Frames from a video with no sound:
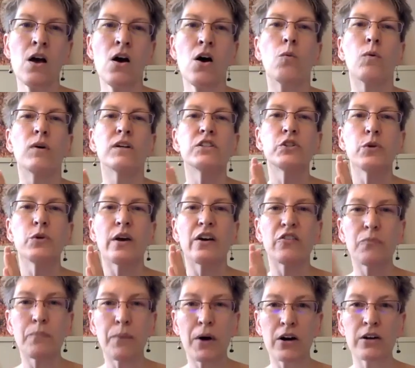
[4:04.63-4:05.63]
Once you
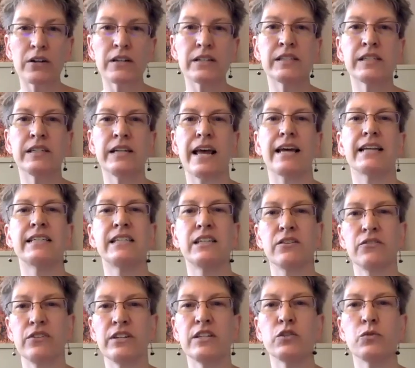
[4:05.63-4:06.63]
have partisan
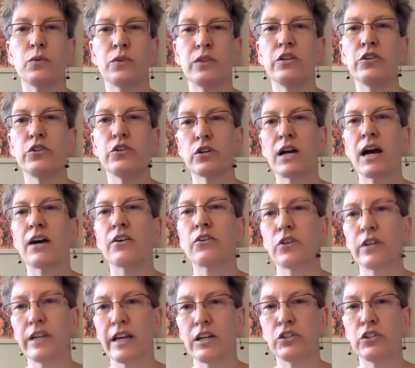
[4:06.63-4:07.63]
activities within your
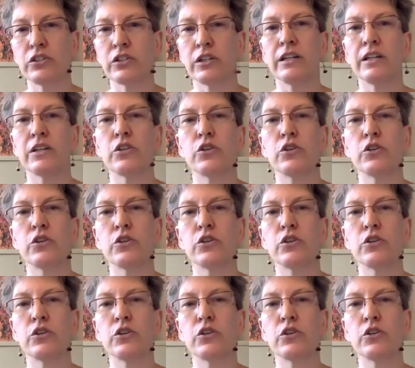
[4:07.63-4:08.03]
congregation,